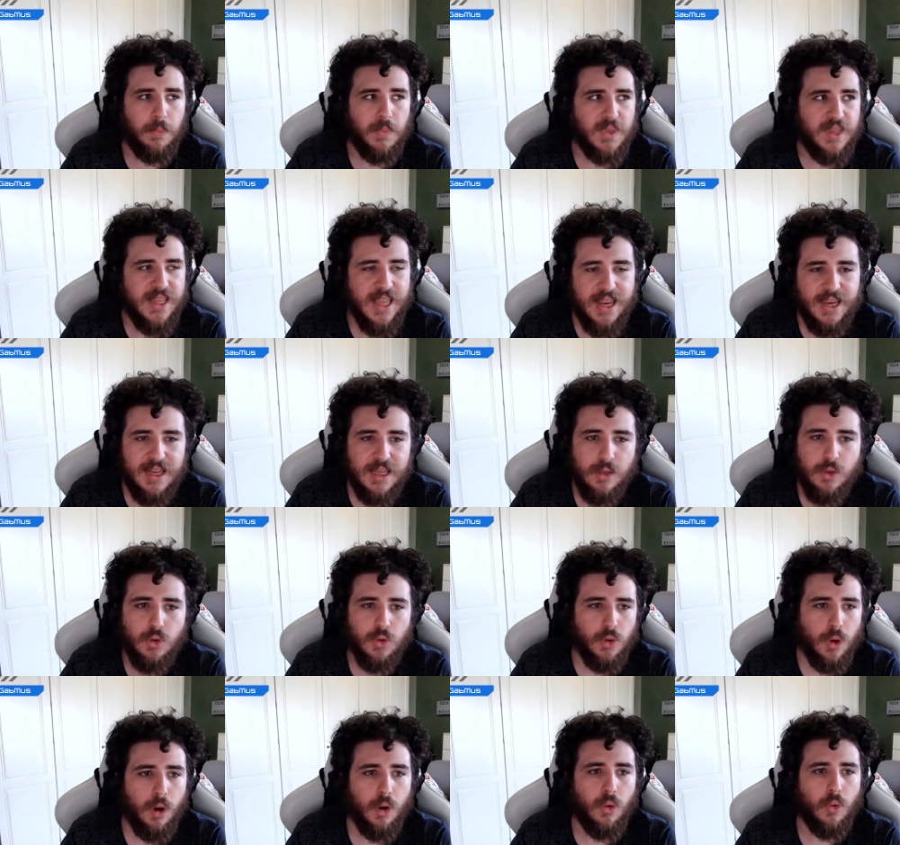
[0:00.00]
They need to
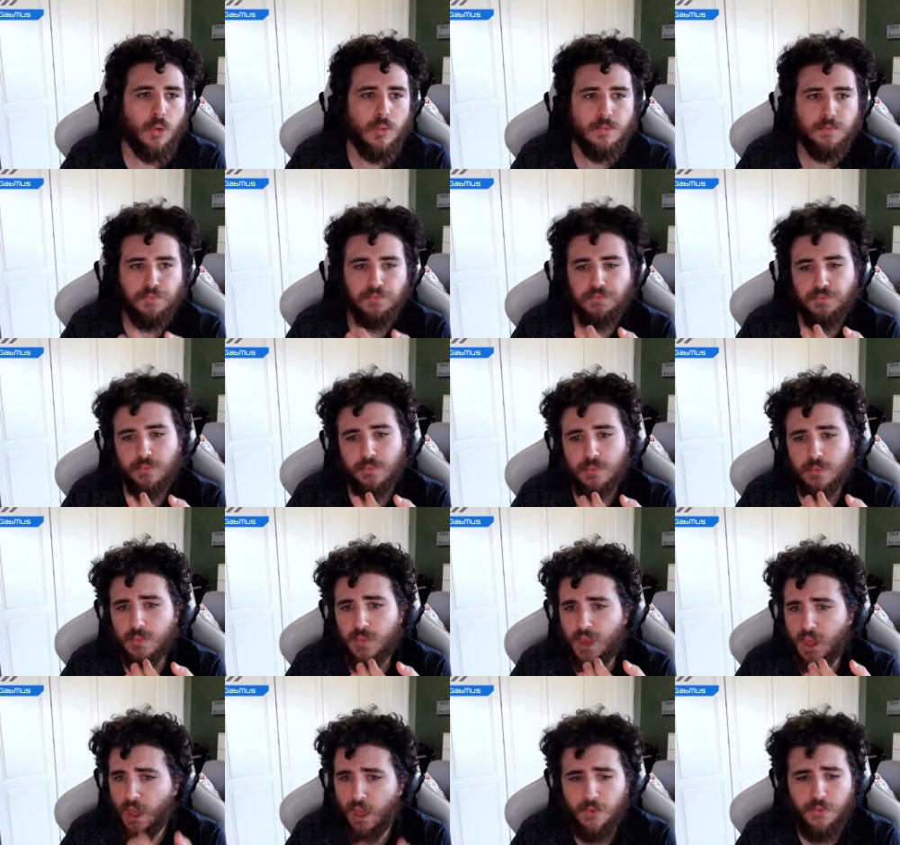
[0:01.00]
know
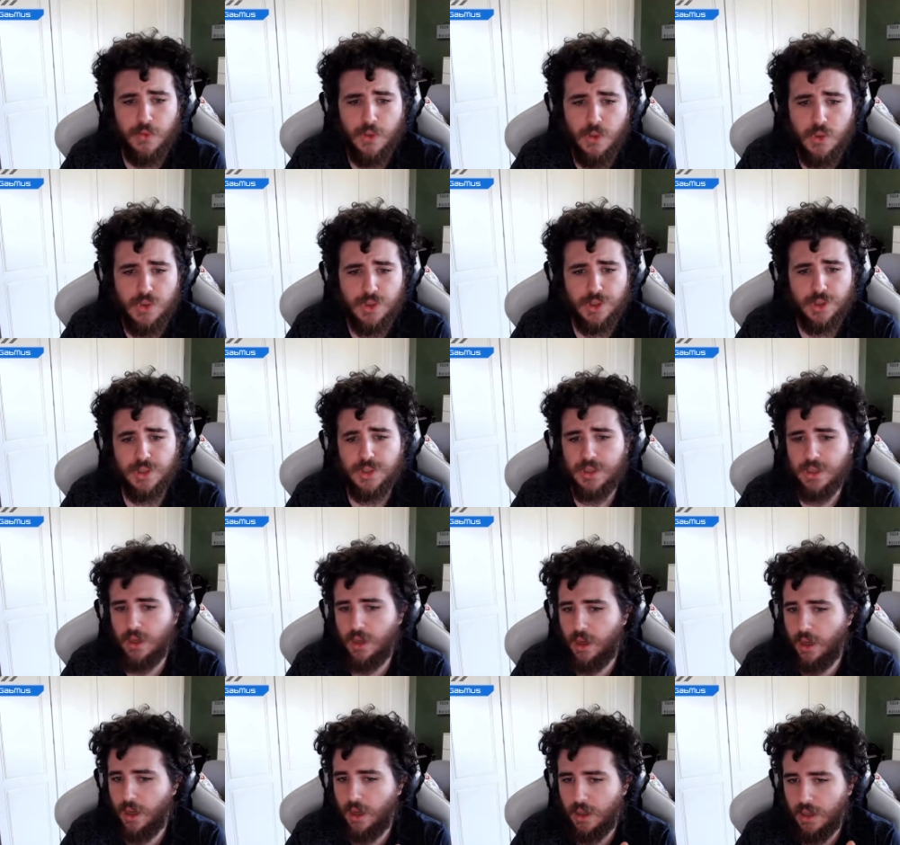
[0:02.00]
if users
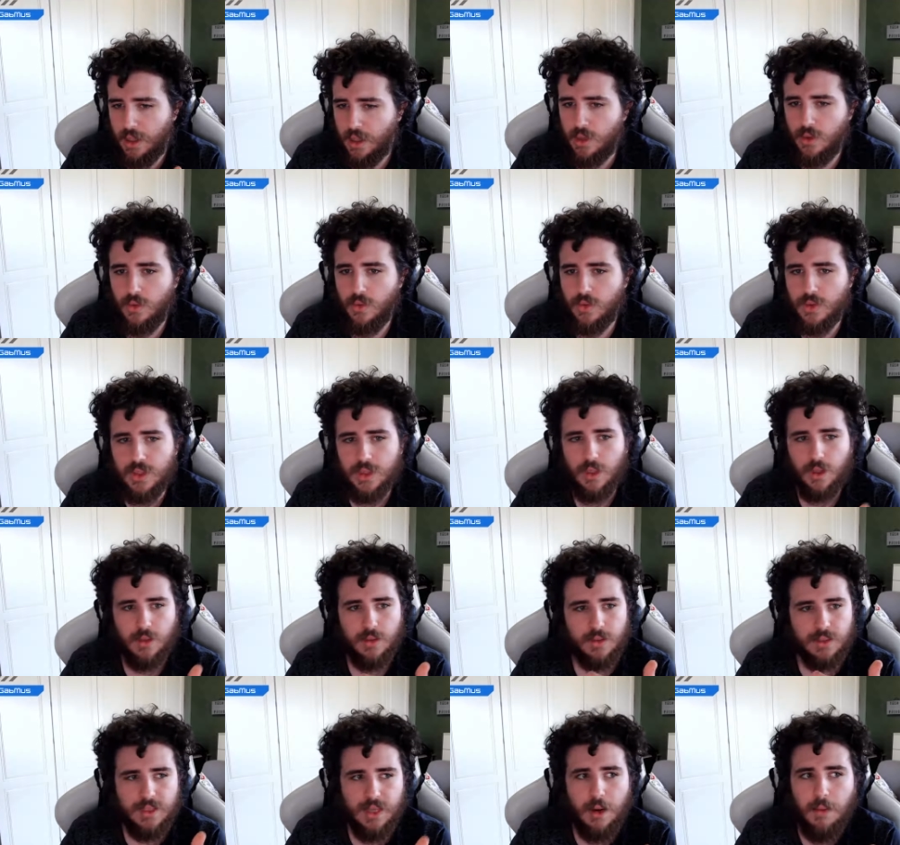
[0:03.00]
use
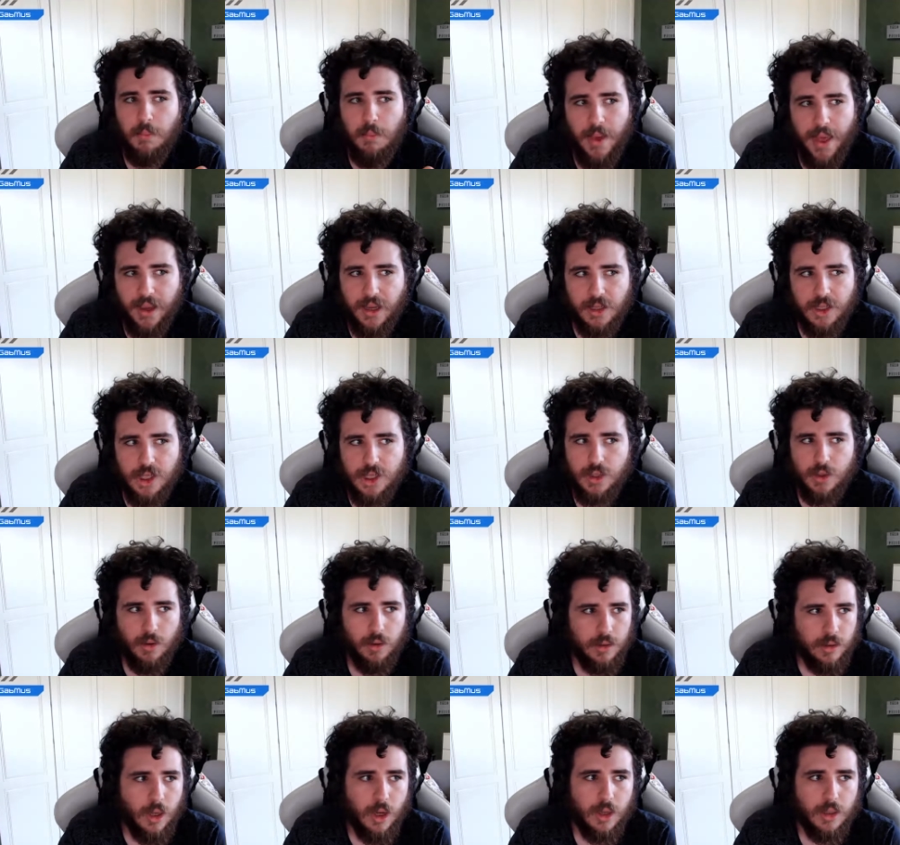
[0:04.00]
some packages or
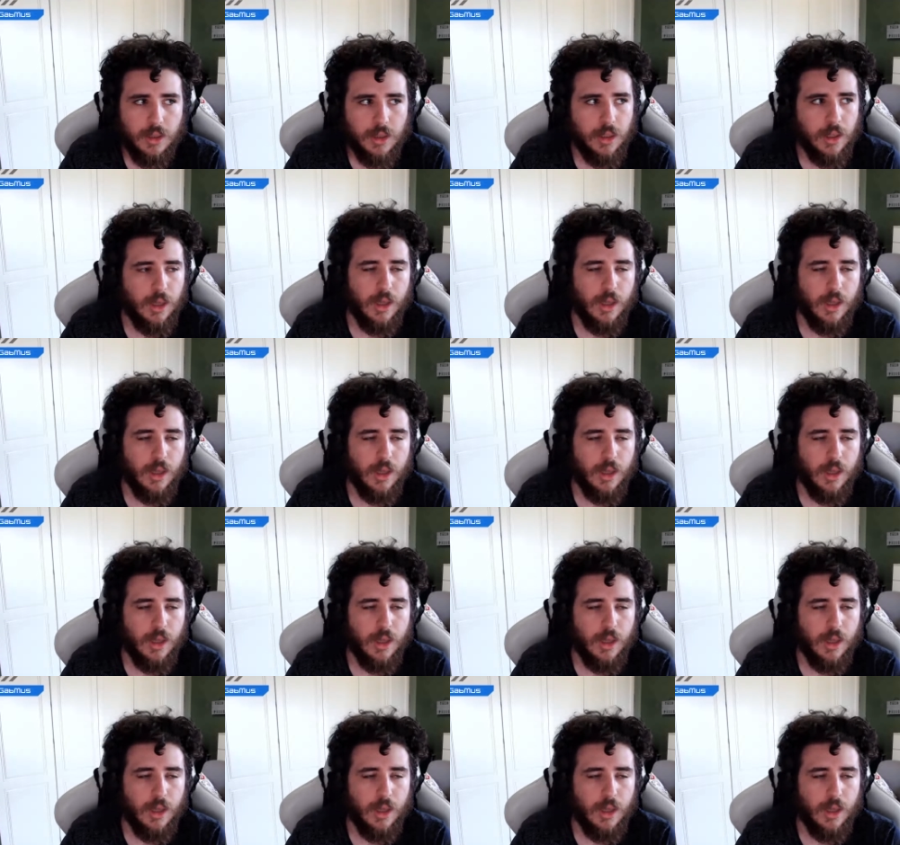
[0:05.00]
not.